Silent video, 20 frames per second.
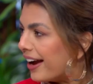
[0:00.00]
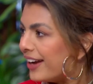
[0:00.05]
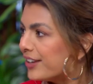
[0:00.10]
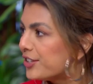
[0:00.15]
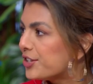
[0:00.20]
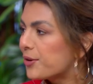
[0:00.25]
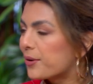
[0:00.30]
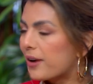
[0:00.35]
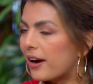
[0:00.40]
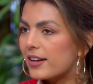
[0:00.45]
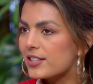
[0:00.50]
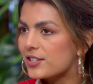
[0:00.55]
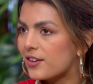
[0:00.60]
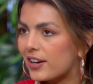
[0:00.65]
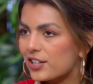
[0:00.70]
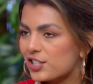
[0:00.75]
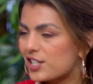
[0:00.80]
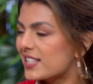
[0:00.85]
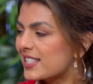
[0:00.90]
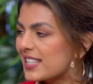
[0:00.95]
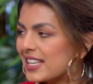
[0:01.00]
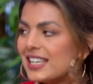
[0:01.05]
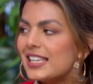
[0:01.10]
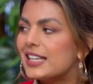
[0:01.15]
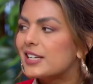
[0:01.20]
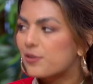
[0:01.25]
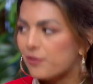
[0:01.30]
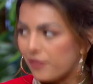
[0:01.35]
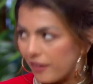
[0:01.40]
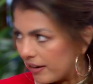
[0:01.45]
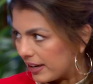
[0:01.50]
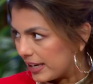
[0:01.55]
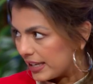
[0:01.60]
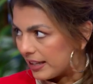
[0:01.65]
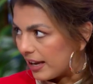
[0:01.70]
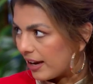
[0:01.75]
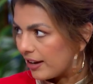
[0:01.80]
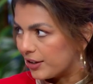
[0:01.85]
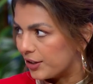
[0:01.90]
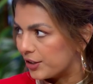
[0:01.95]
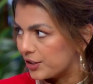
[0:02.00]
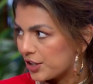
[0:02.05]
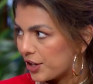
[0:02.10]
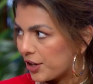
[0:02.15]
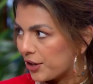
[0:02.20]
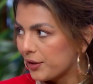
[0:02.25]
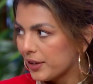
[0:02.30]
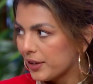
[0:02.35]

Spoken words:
And you guys are actually solidifying that, aren't you?